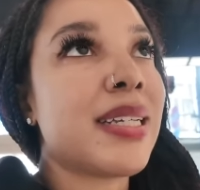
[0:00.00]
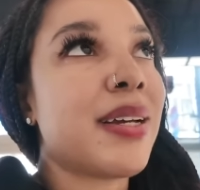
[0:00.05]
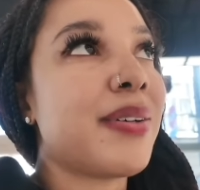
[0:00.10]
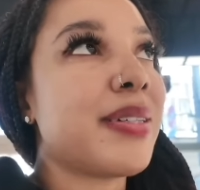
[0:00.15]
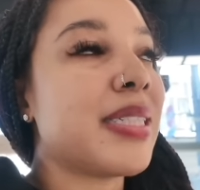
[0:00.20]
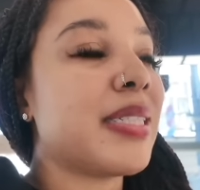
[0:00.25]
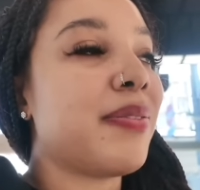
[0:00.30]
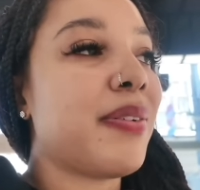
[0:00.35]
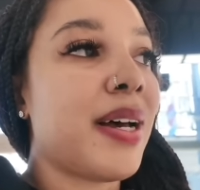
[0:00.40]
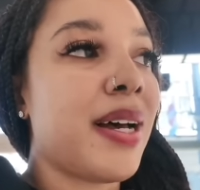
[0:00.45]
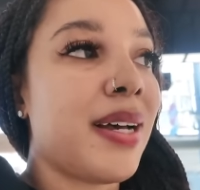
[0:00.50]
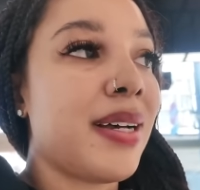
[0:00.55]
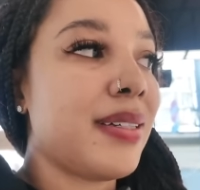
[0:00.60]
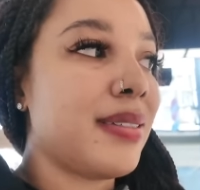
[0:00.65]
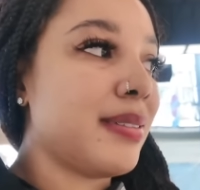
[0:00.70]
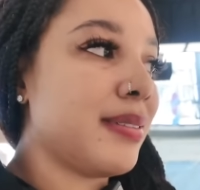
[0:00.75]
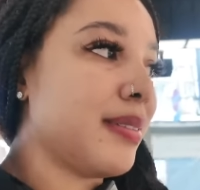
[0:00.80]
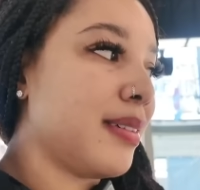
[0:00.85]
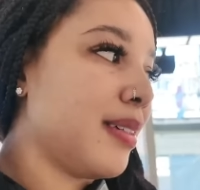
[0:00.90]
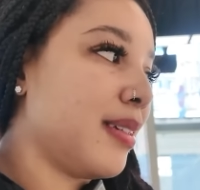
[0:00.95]
So it's
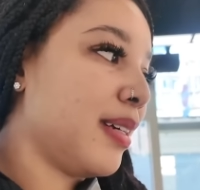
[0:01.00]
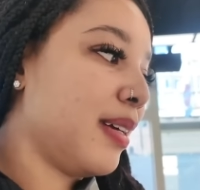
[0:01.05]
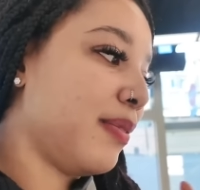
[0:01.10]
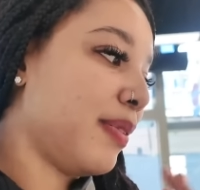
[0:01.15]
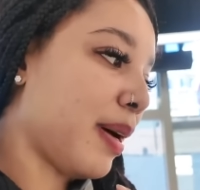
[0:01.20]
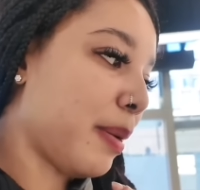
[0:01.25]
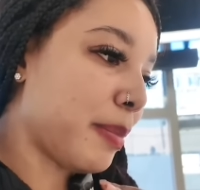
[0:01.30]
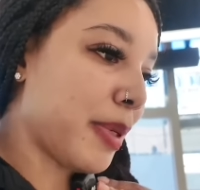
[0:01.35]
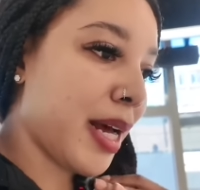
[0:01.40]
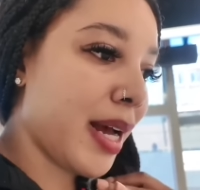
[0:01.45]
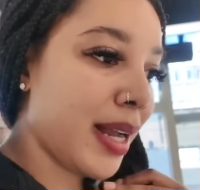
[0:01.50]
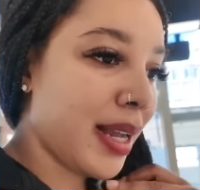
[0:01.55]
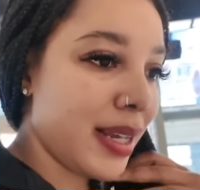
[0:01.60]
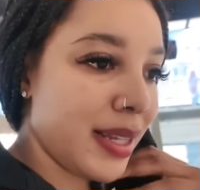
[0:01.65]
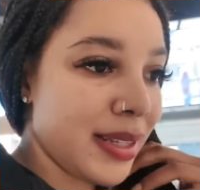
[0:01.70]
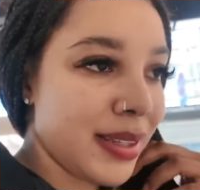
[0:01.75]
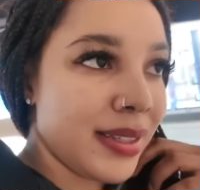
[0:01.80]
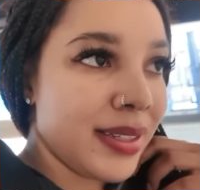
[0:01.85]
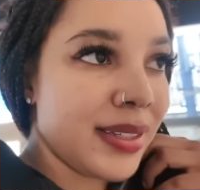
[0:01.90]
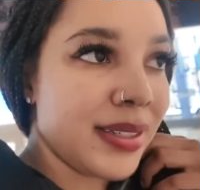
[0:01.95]
fine if I'm not
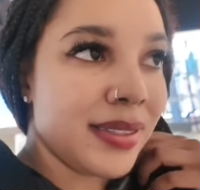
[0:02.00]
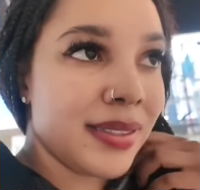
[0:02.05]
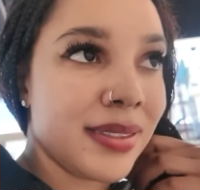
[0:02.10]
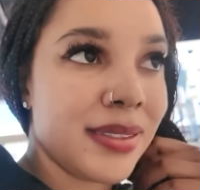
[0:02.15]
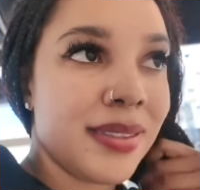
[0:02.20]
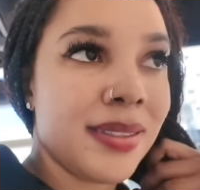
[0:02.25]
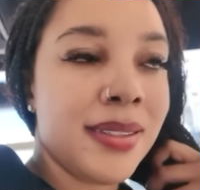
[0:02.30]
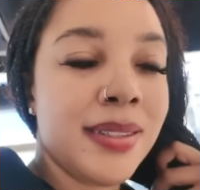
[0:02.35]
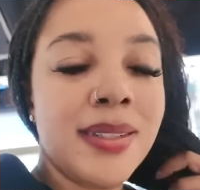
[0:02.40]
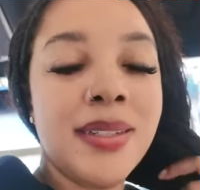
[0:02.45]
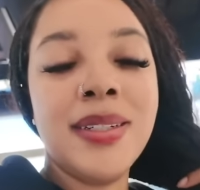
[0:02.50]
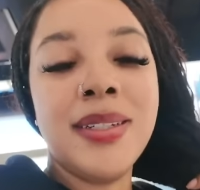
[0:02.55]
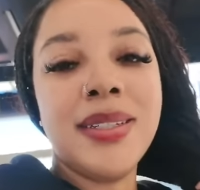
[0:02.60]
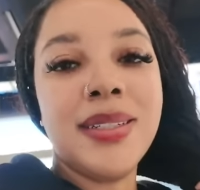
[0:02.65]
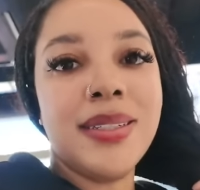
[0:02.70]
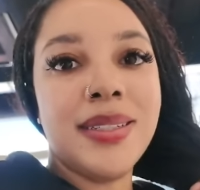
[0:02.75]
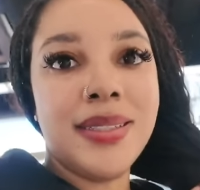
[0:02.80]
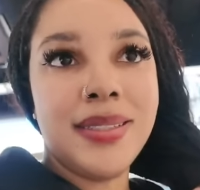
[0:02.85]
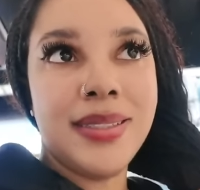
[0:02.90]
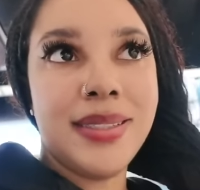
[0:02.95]
getting the
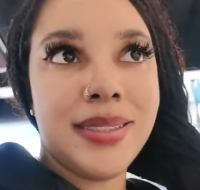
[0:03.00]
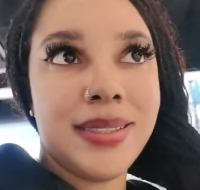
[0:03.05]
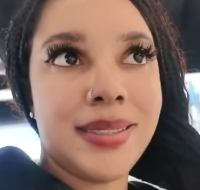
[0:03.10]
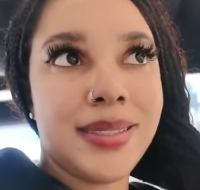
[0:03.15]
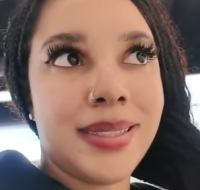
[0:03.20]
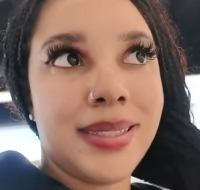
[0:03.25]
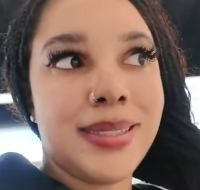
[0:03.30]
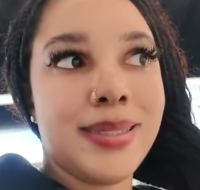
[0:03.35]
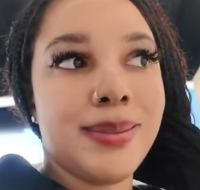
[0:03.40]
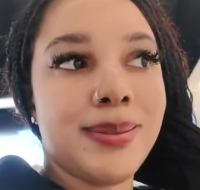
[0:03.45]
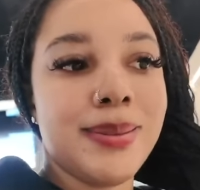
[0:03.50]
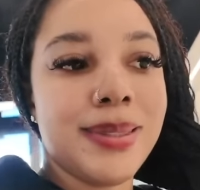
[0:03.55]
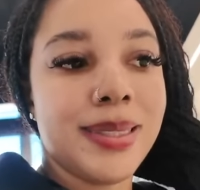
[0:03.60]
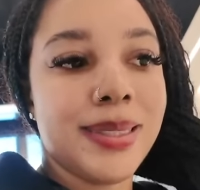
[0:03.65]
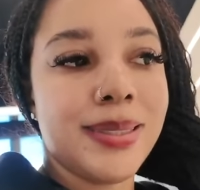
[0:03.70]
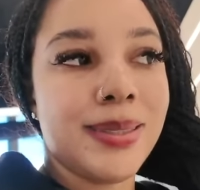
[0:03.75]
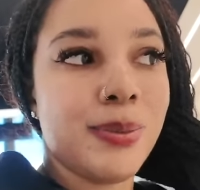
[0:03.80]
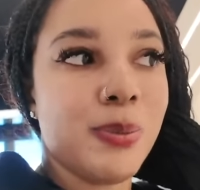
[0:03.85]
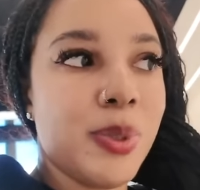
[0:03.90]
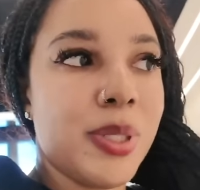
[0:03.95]

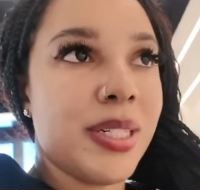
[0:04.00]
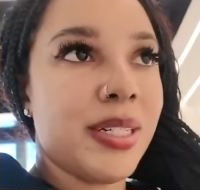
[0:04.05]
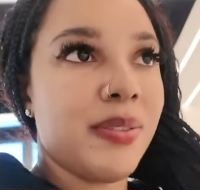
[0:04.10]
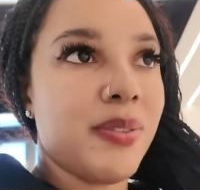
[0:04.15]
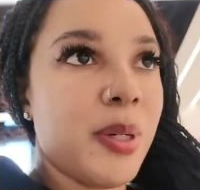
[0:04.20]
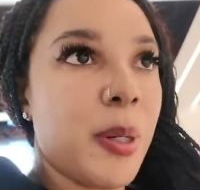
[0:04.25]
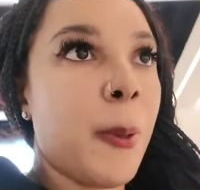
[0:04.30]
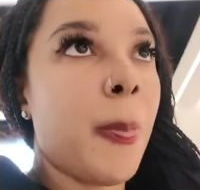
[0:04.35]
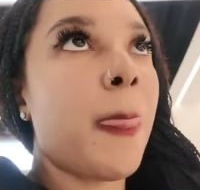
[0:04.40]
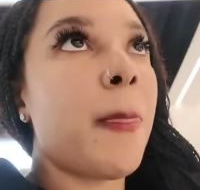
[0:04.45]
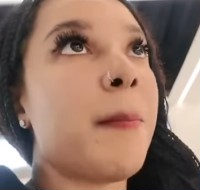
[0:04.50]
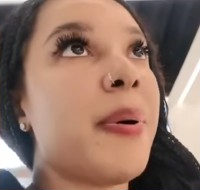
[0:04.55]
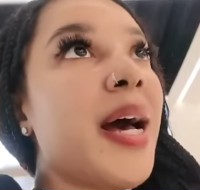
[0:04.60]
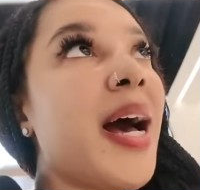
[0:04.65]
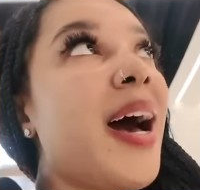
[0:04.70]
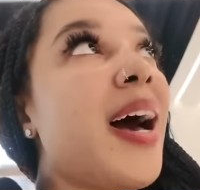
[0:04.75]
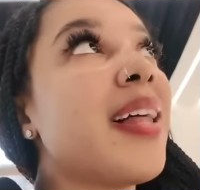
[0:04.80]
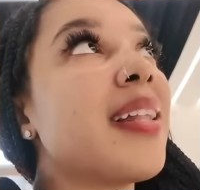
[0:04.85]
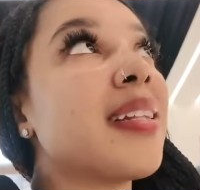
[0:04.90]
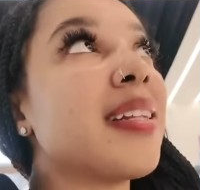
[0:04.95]
discounts, whatever.
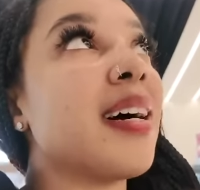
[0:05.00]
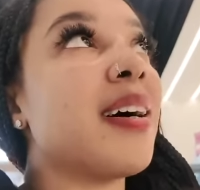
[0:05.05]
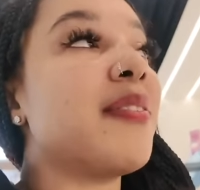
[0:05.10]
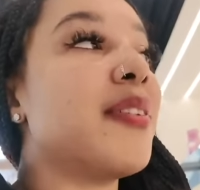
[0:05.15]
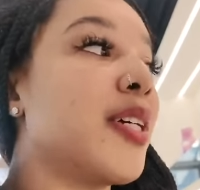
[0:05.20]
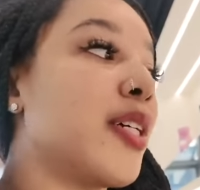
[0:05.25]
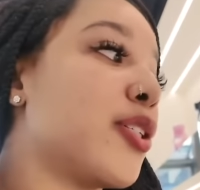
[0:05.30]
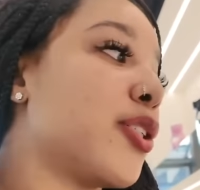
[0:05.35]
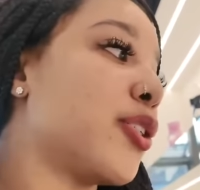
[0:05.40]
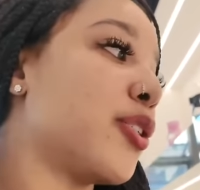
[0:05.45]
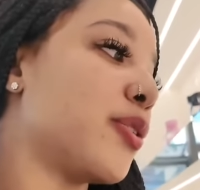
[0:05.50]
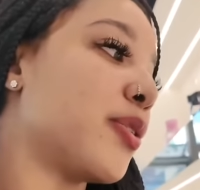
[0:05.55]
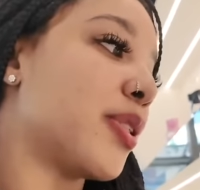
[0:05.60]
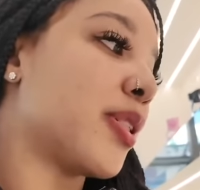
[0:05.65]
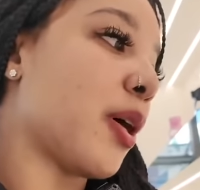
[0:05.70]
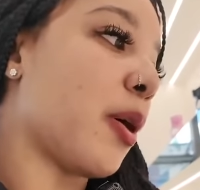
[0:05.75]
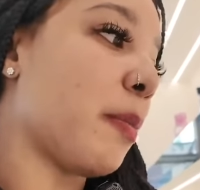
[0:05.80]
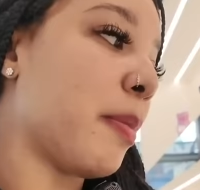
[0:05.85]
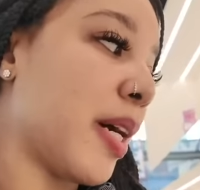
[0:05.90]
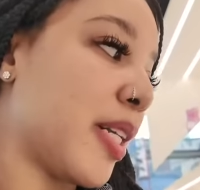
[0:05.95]
But I love their shoes so